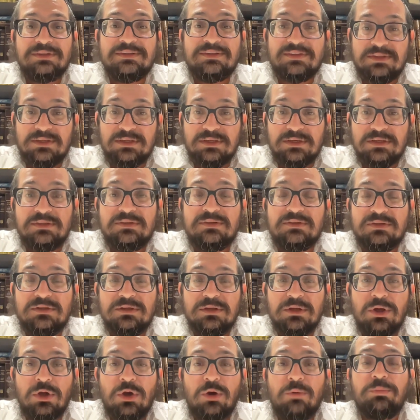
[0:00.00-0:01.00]

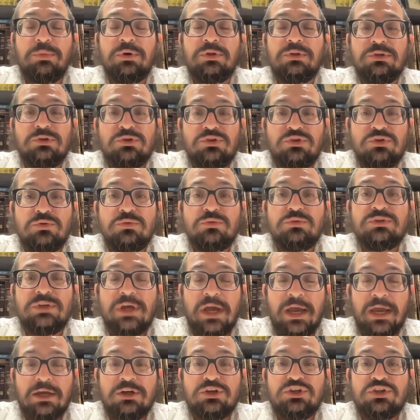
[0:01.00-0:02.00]
cease, but the Jews
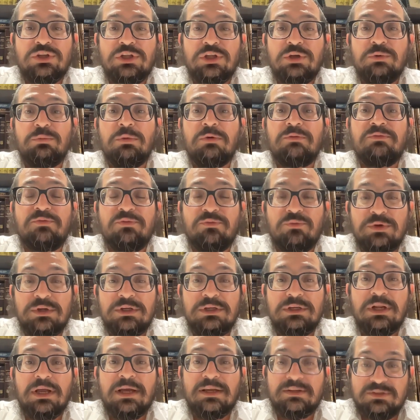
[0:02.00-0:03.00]
actually were
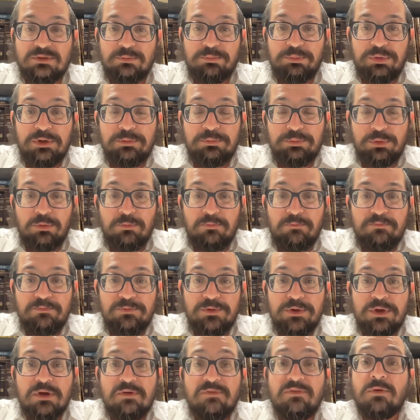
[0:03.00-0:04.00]
freed as a people
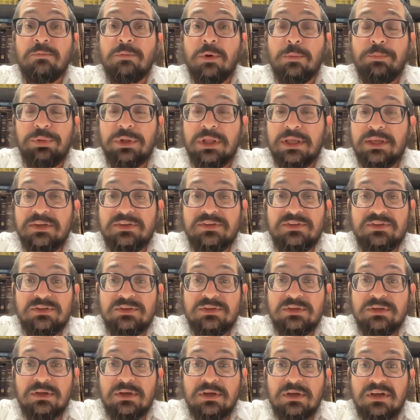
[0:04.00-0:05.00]
from a
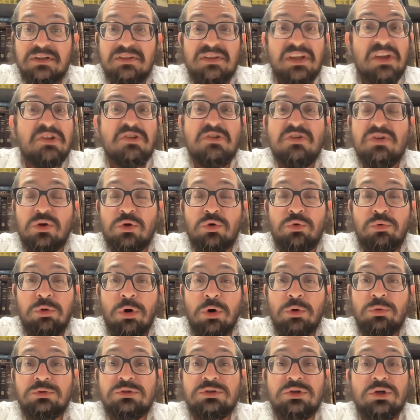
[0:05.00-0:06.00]
place that,
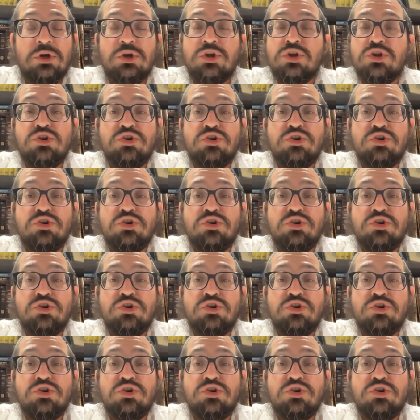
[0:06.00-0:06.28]
quote,